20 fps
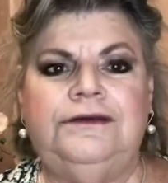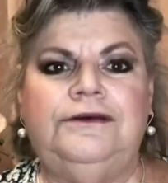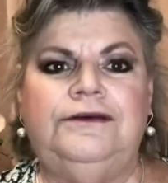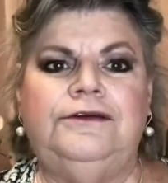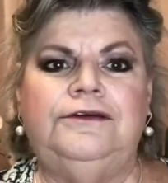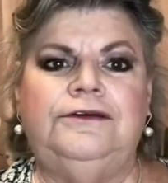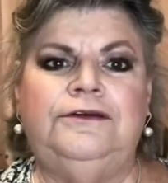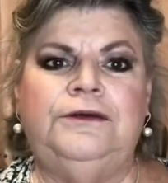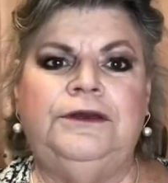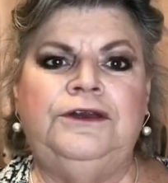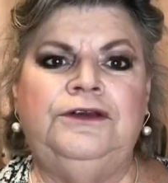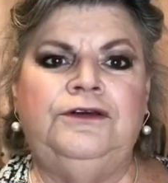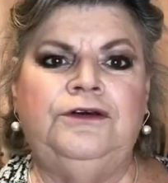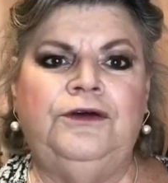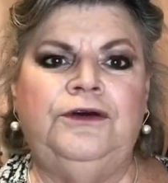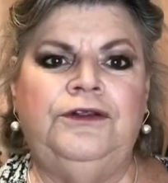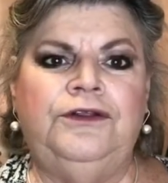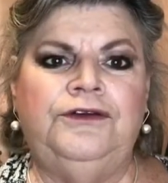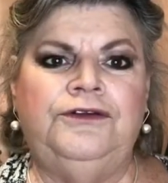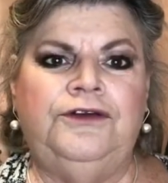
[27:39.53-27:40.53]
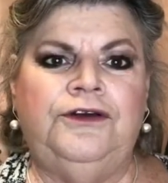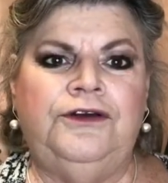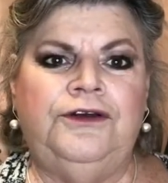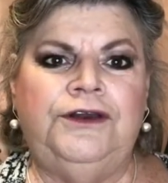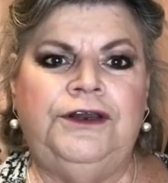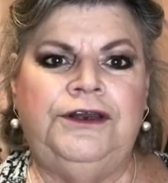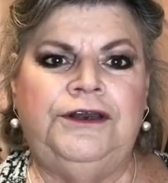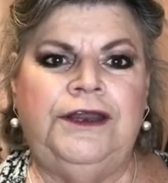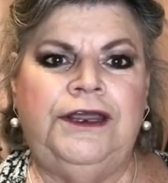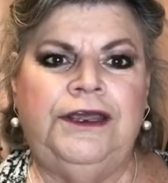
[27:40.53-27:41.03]
Did you enjoy the
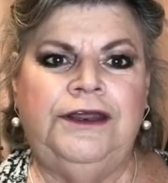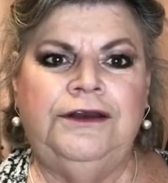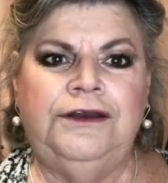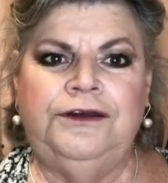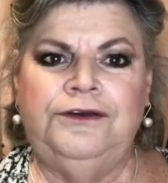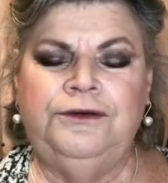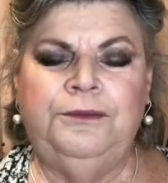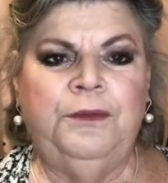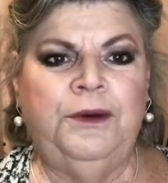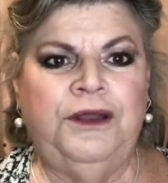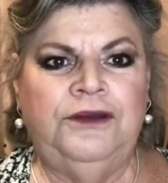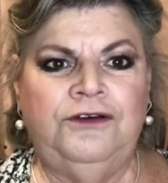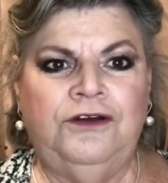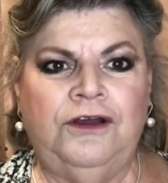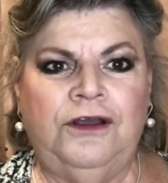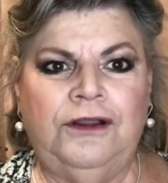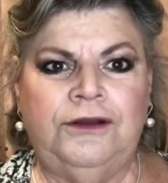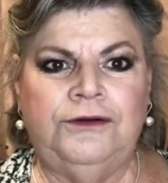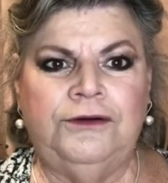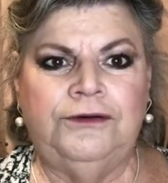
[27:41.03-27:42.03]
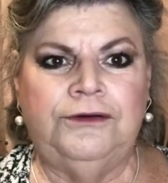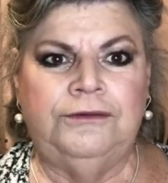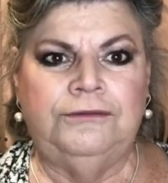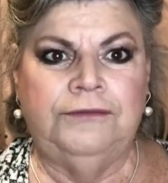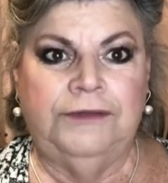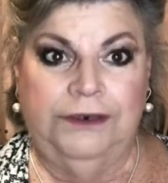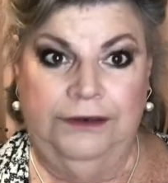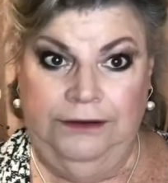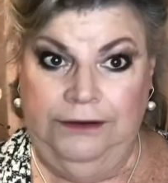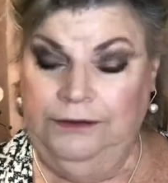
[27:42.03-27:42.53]
journey down into my childhood?
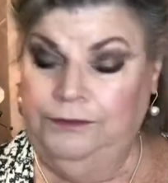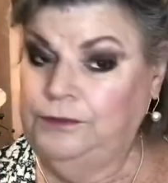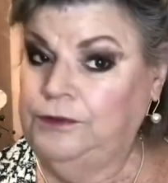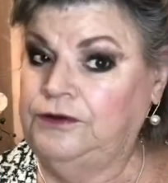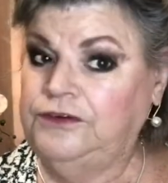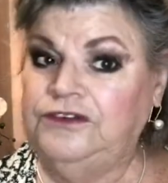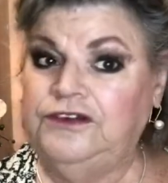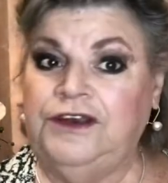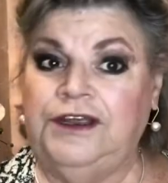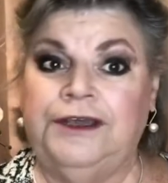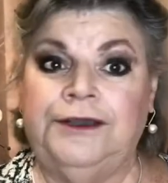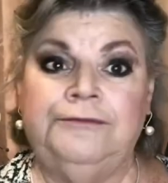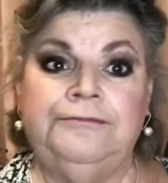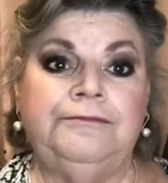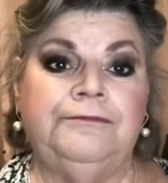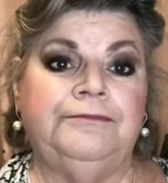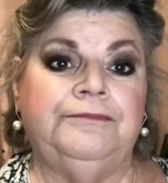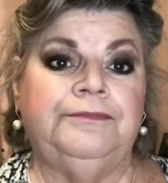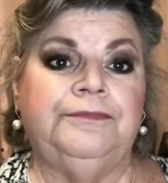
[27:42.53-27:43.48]
It was down.